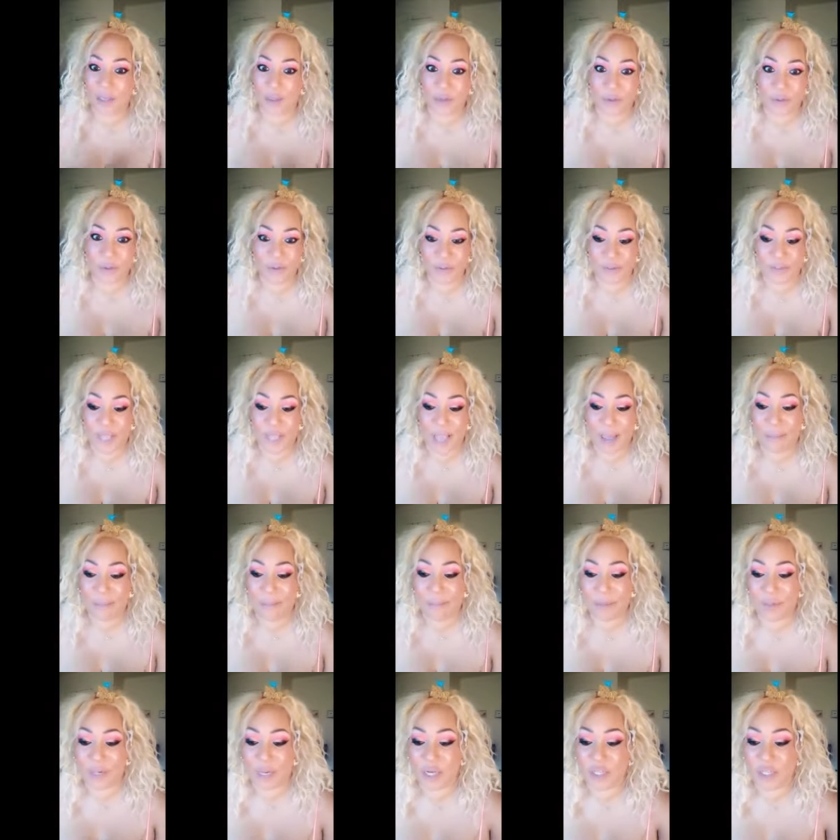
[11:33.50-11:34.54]
use that
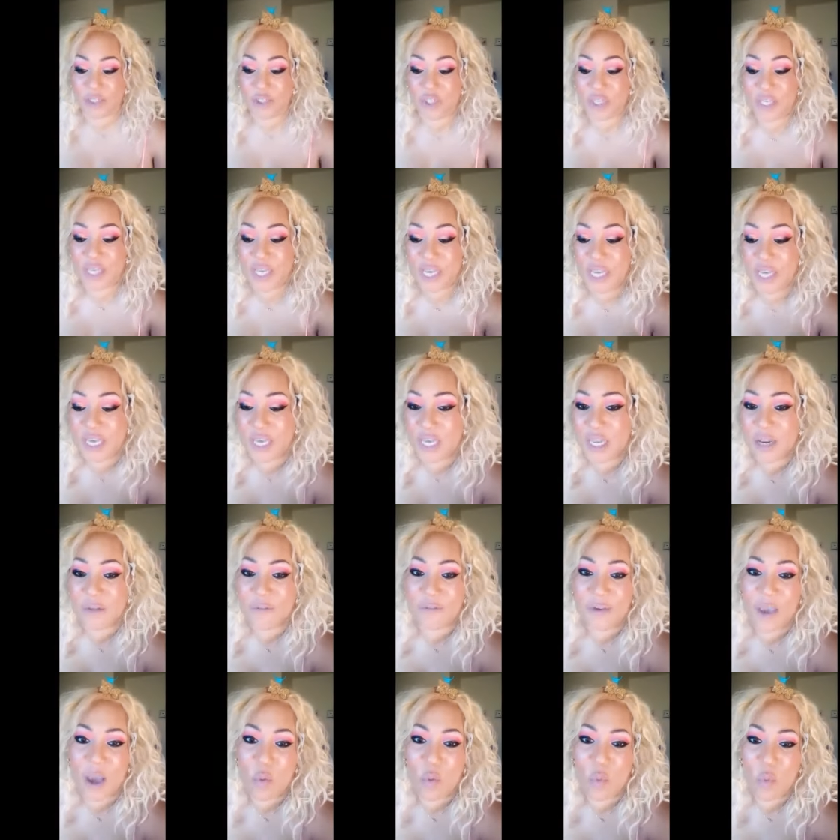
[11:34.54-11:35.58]
blush again.
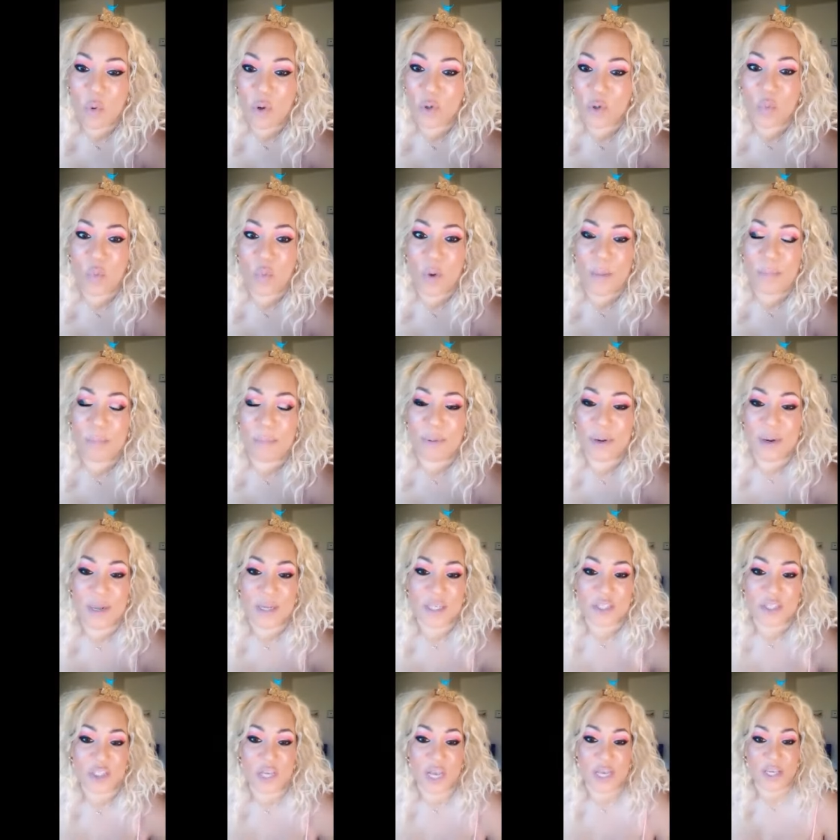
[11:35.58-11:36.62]
If y'all wonder what
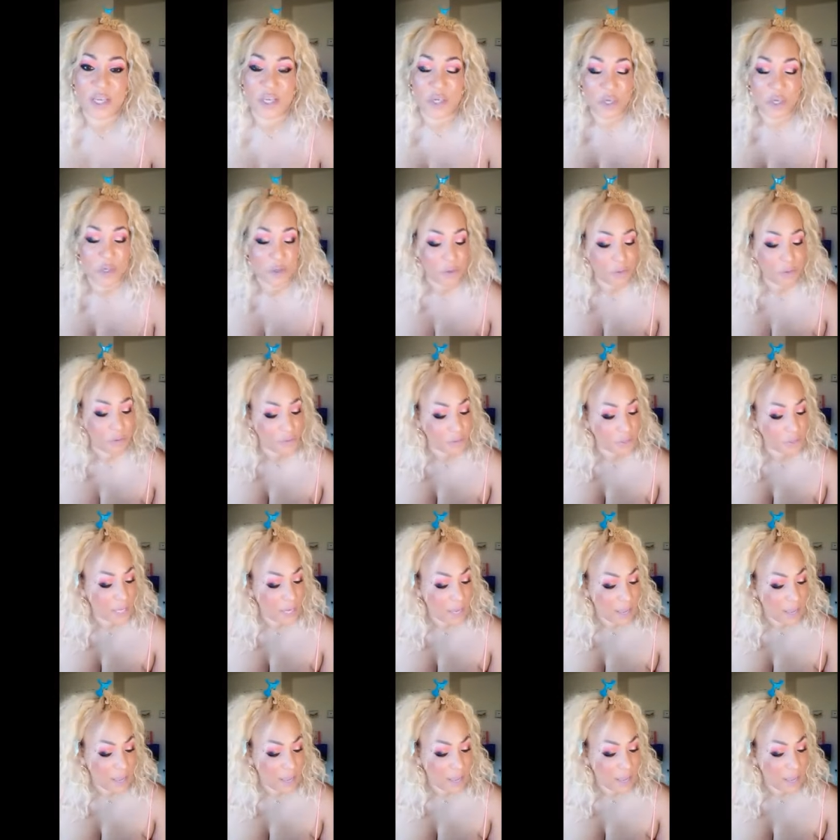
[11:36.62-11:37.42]
blush I use,